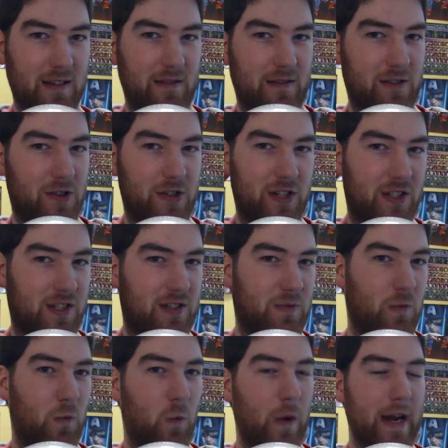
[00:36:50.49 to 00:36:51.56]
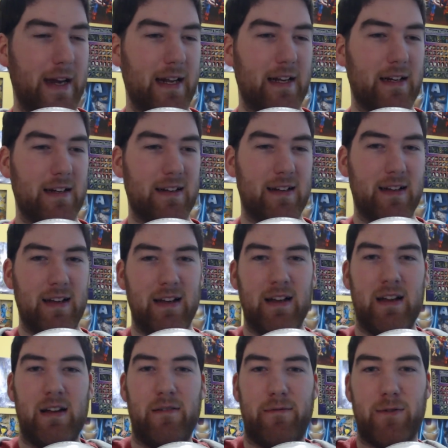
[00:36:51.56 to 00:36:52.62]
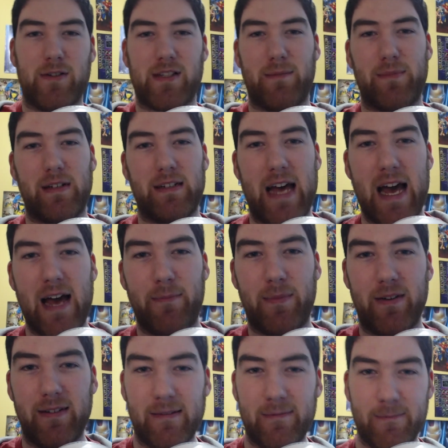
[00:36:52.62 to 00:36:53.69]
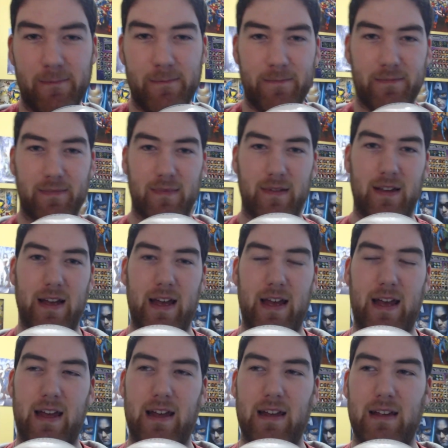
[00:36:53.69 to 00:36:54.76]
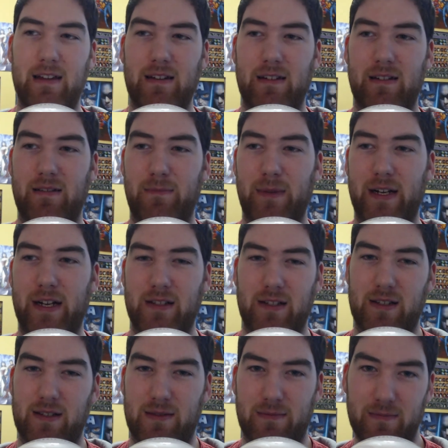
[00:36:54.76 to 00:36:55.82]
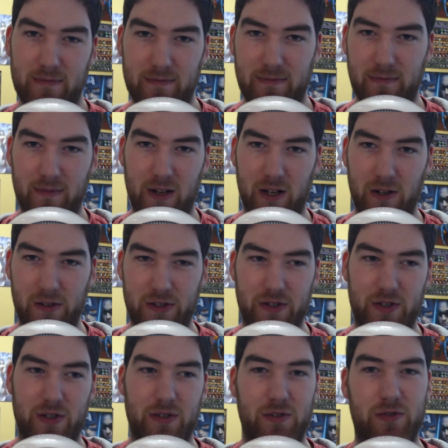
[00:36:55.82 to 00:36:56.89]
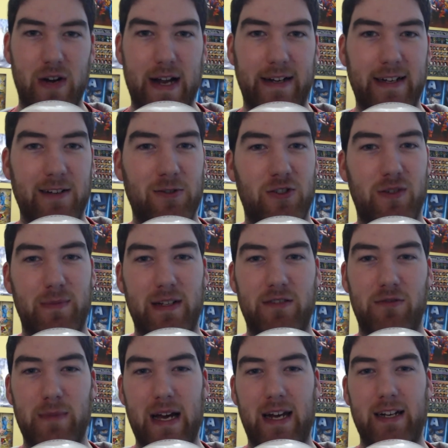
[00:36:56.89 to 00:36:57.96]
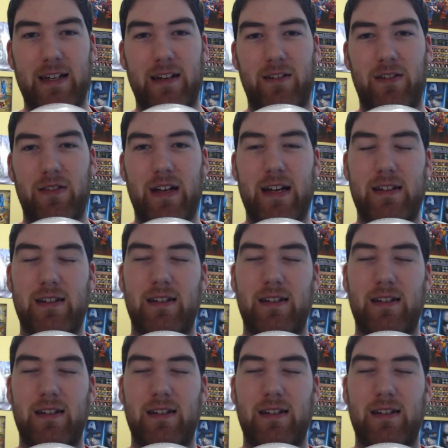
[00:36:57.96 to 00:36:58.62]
You're just waiting for something to happen, and because it's all dragged out to be dramatic and all that,